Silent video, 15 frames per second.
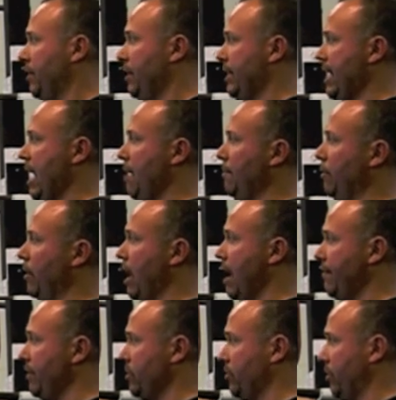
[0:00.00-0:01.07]
The camber
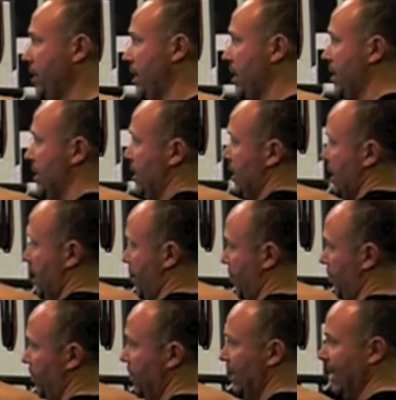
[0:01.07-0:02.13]
obviously
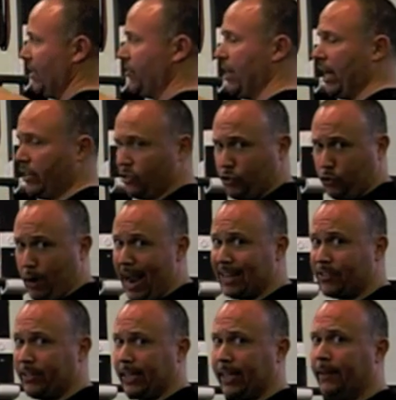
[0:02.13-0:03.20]
here is not as
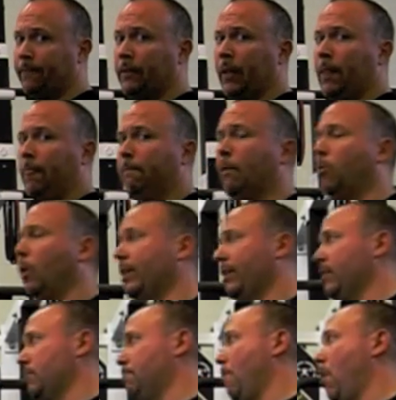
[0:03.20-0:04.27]
drastic, but what
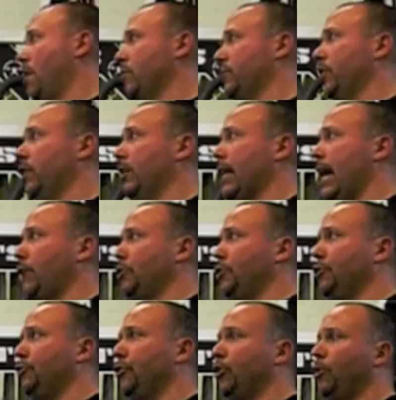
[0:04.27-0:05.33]
this bar is going to
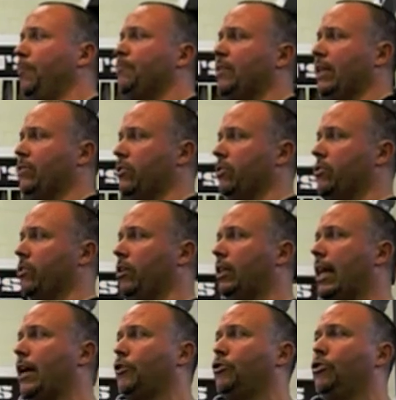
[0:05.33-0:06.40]
allow you to do is it's
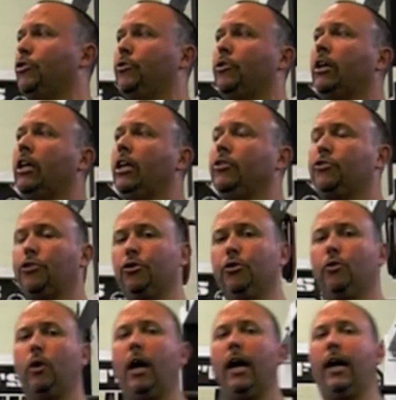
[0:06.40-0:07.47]
allow you
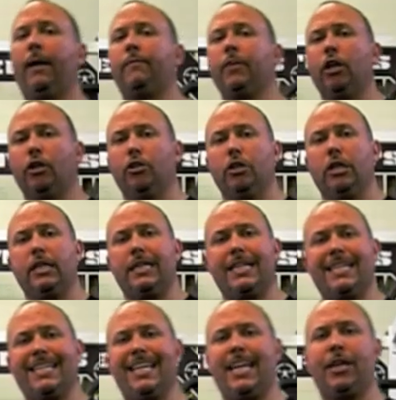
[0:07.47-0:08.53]

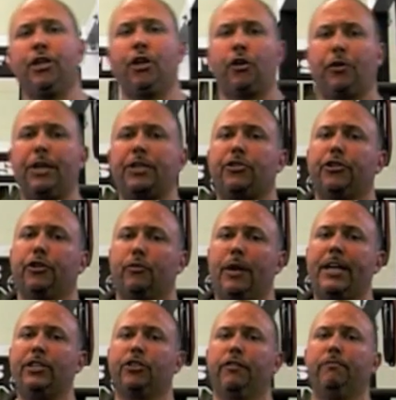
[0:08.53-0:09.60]
to increase your
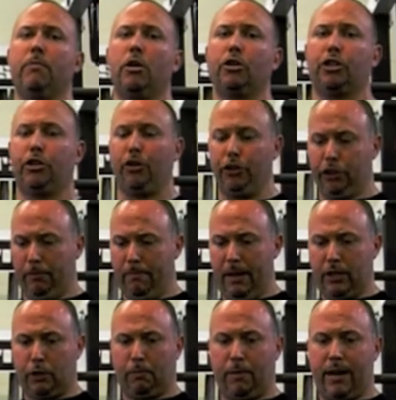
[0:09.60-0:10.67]
range of motion on your
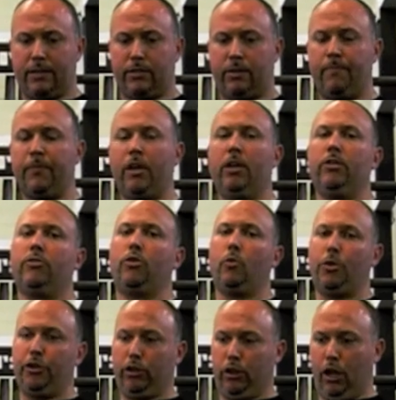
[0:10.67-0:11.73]
bench press. So
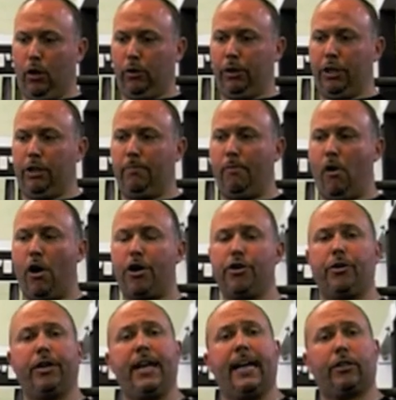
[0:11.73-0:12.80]
when you're lowering the bar,
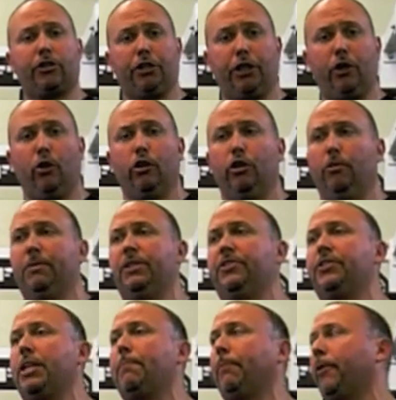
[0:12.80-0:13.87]
you can actually go a little
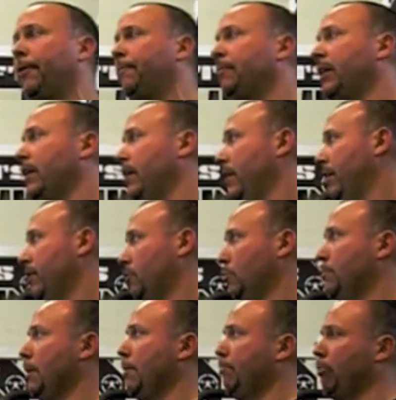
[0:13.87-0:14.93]
bit deeper. This
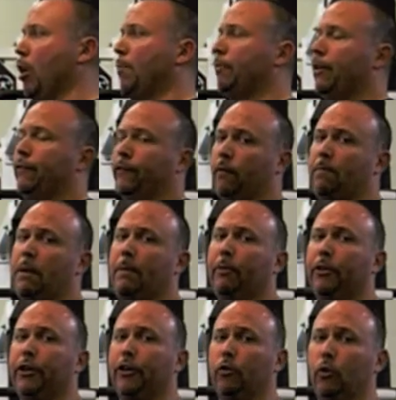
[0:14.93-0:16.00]
would be appropriate for
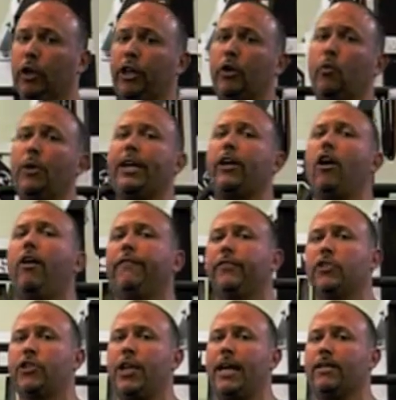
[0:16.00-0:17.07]
people that are really weak
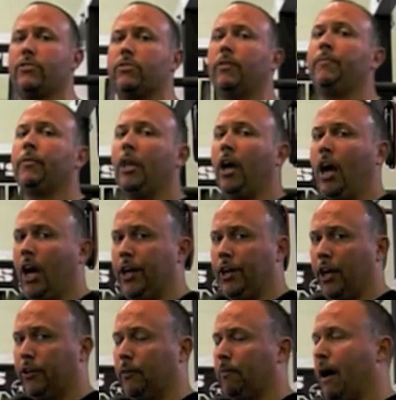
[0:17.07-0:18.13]
off the chest.
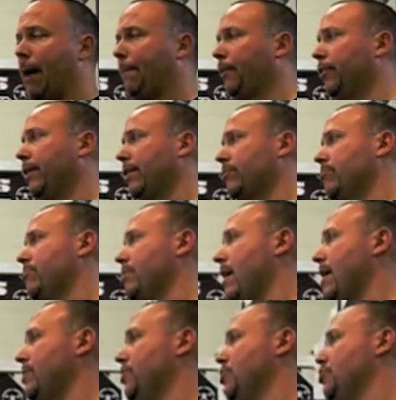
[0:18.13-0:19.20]
Another popular
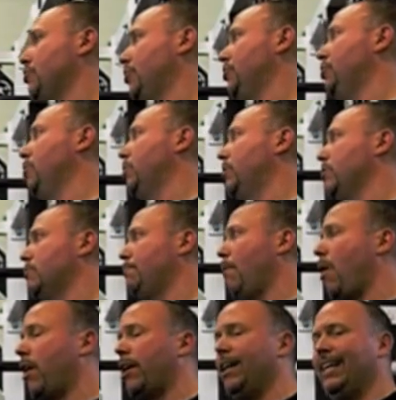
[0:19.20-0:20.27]
exercise that you can do with this
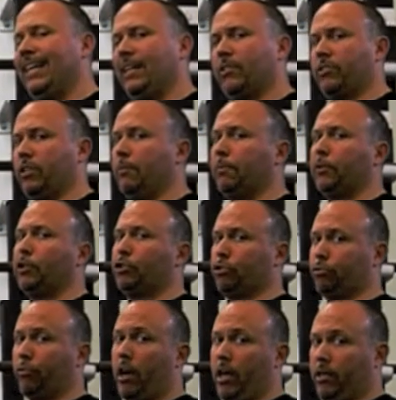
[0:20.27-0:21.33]
bar is simply
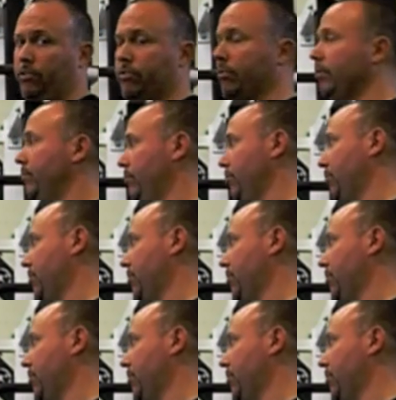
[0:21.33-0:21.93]
shrugs.